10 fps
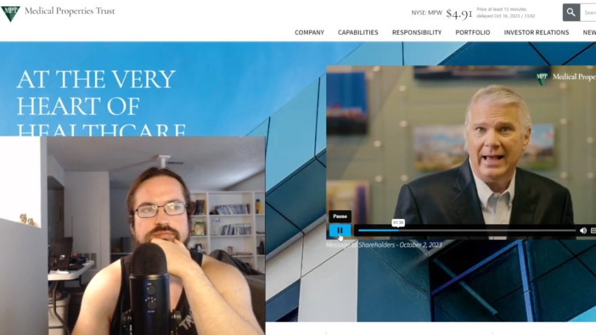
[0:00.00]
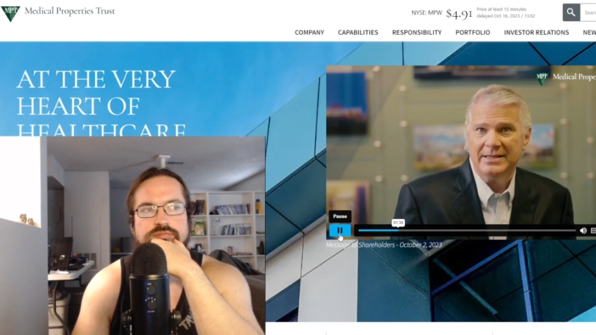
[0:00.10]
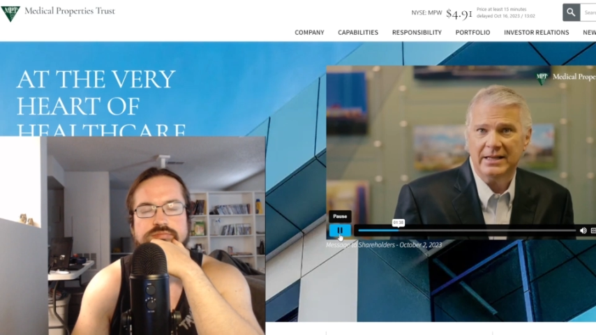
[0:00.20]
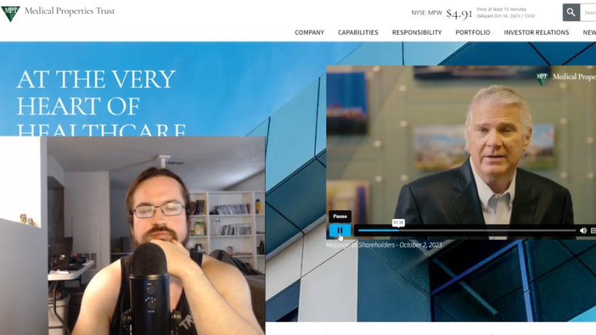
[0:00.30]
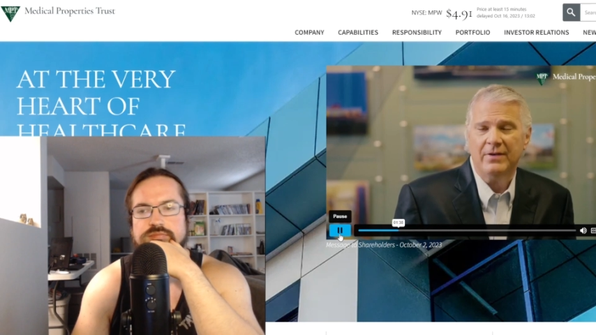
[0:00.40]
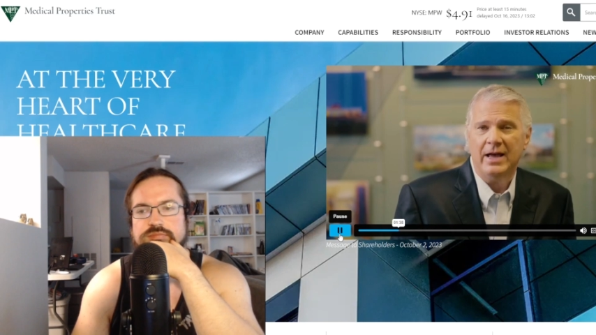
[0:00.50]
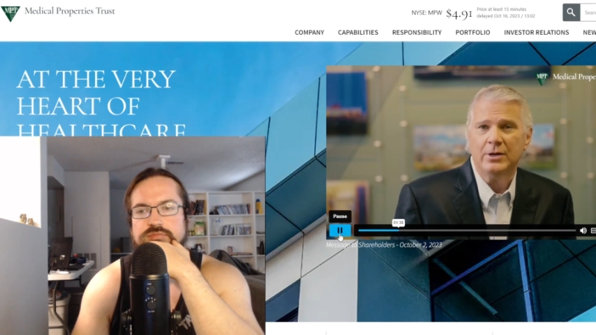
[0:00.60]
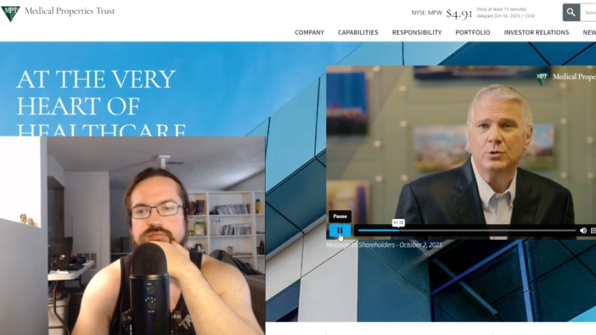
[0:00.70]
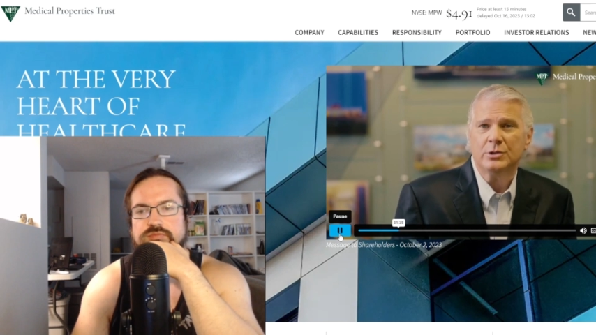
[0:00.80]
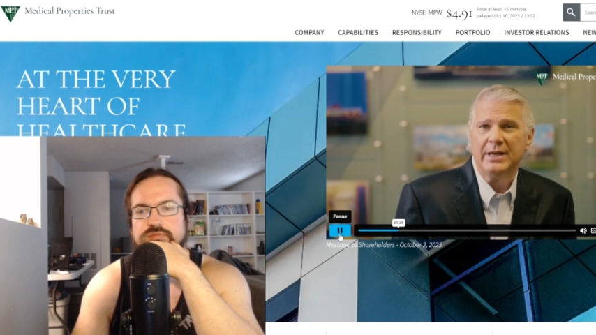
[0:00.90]
Speaker 1: asset
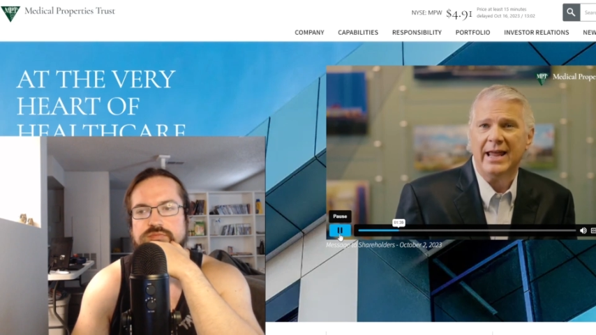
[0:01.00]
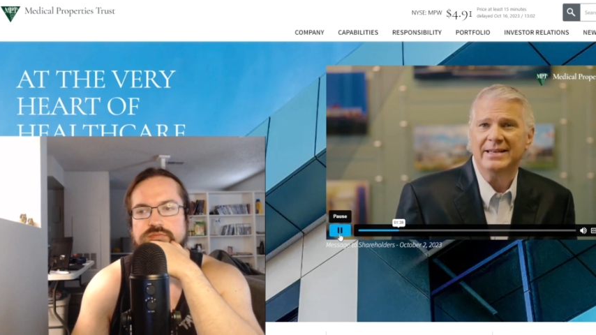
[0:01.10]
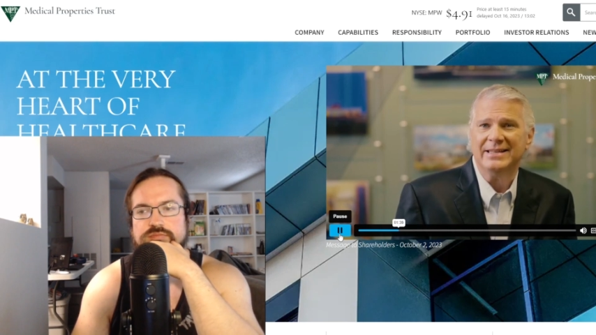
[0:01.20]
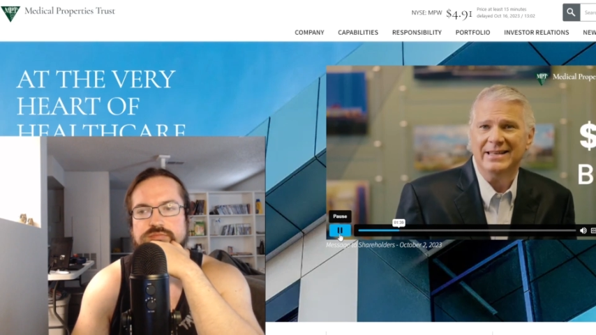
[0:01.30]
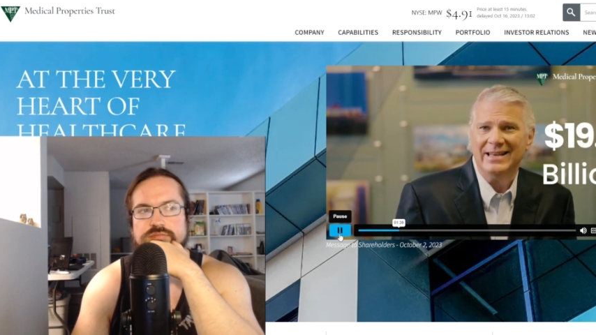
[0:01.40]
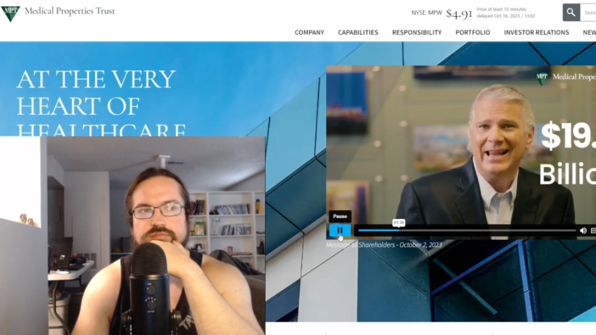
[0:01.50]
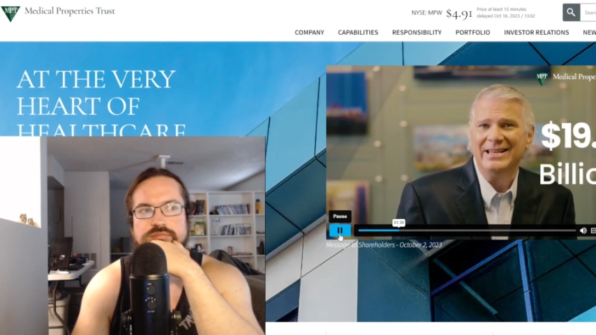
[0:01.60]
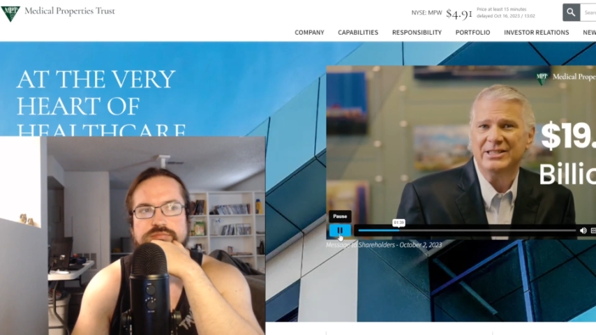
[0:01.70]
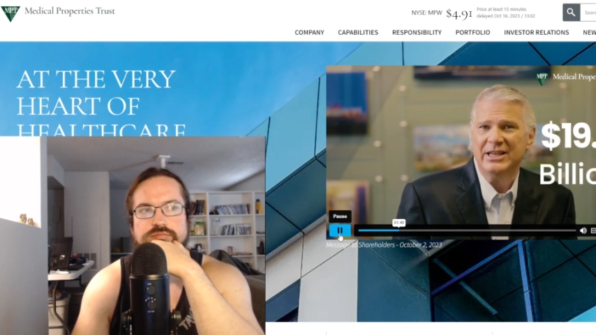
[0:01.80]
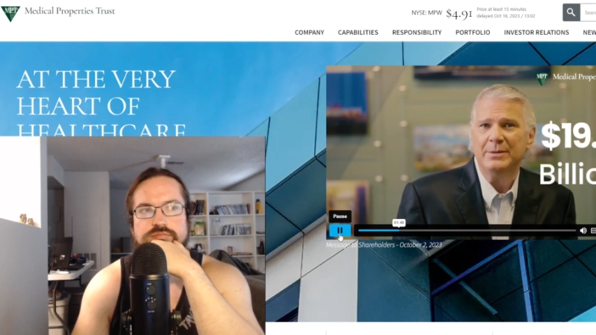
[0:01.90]
value stands at
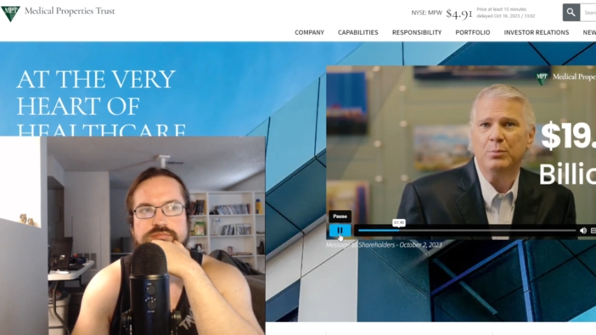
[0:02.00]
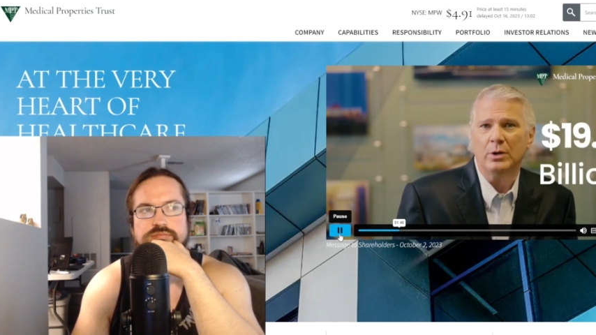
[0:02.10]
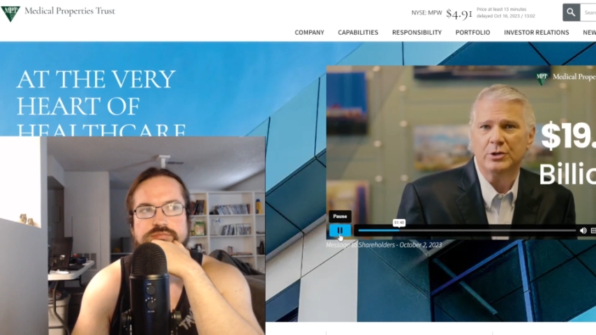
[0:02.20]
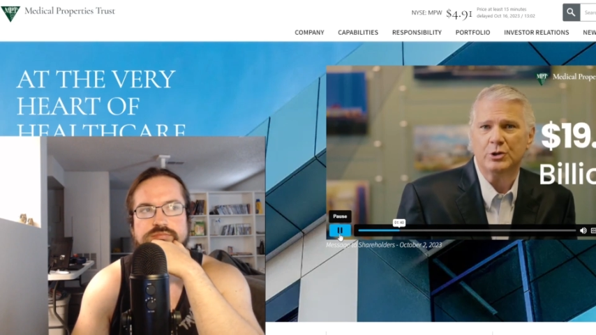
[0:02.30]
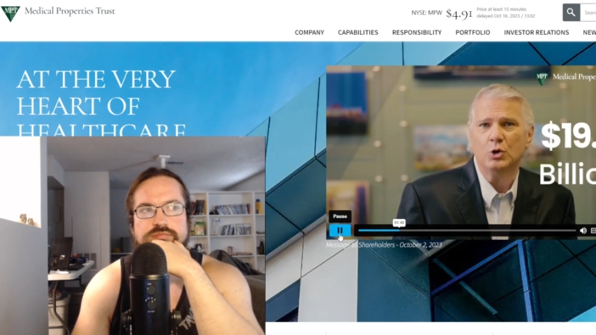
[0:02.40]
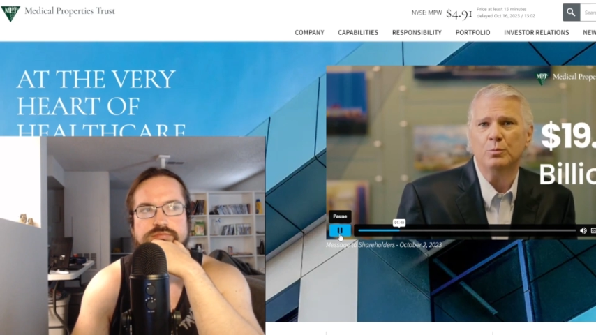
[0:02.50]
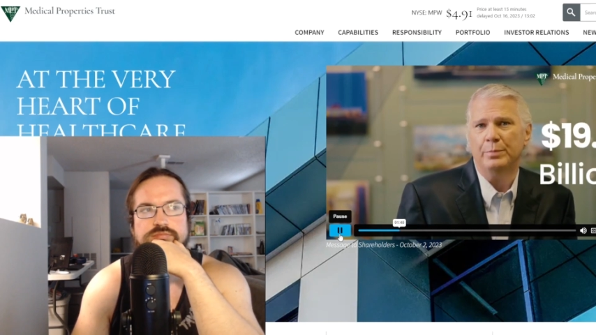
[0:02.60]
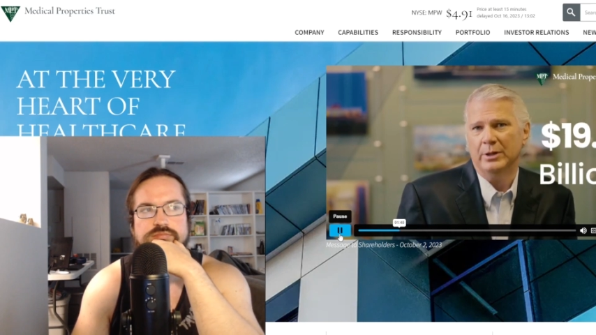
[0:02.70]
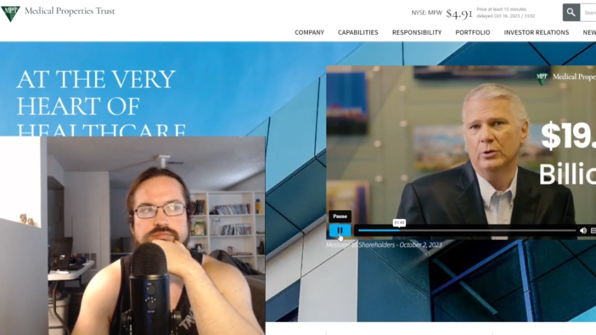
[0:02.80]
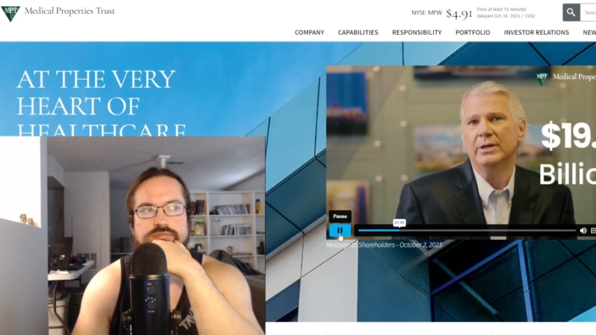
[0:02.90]
$19.2
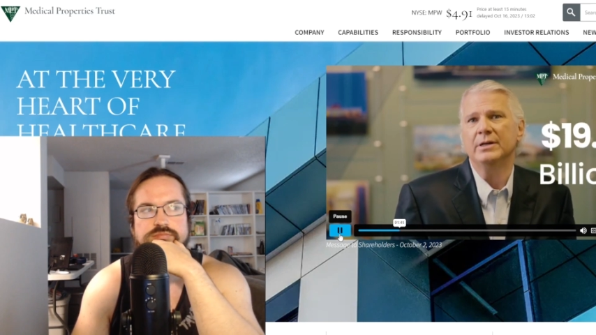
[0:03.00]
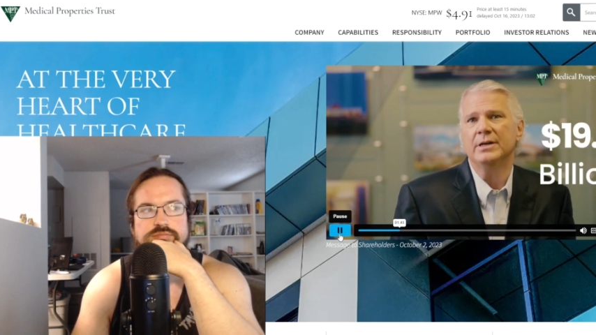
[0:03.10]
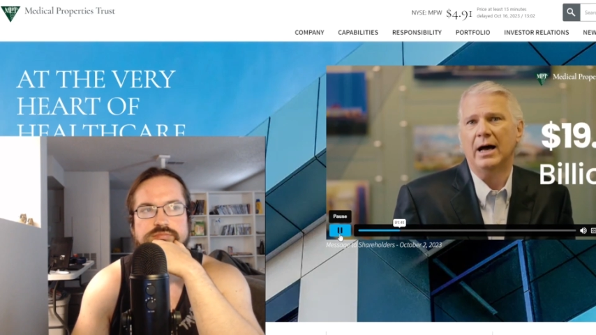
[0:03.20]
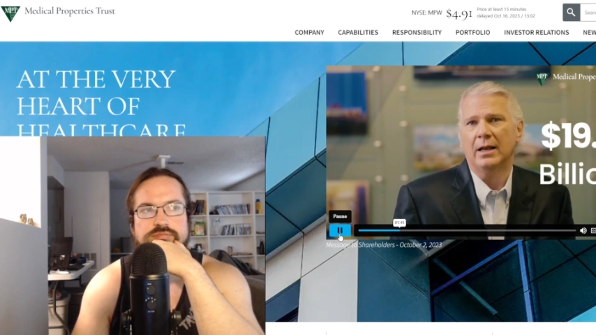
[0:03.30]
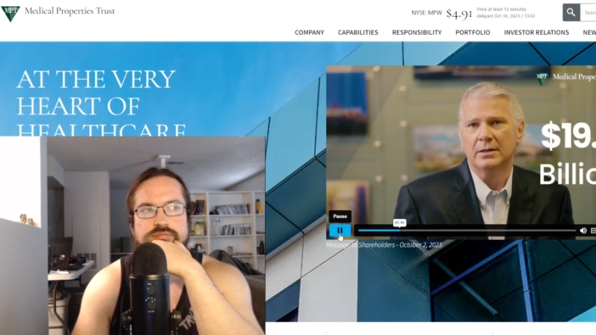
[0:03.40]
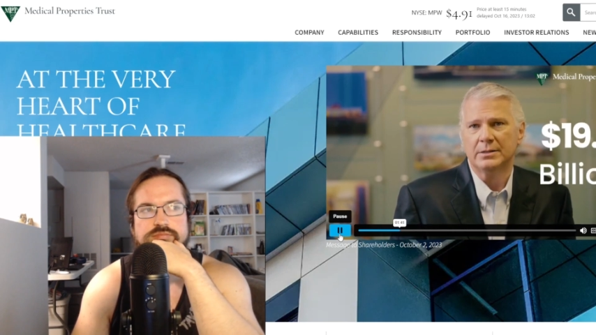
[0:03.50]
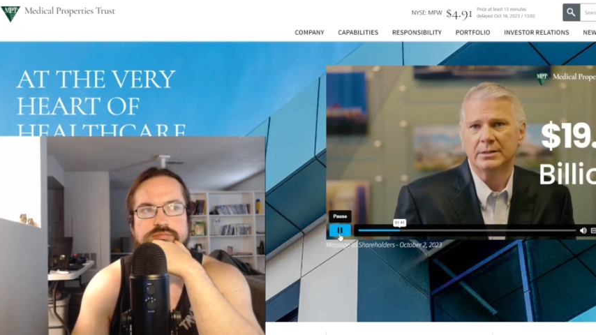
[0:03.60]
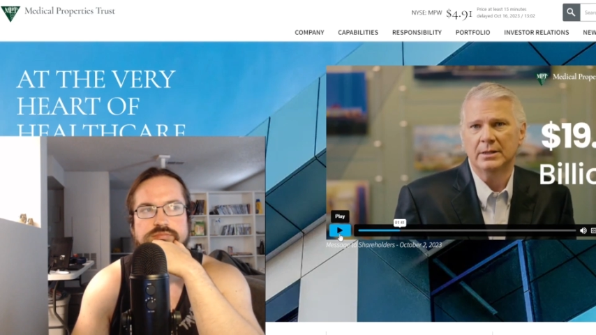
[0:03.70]
billion.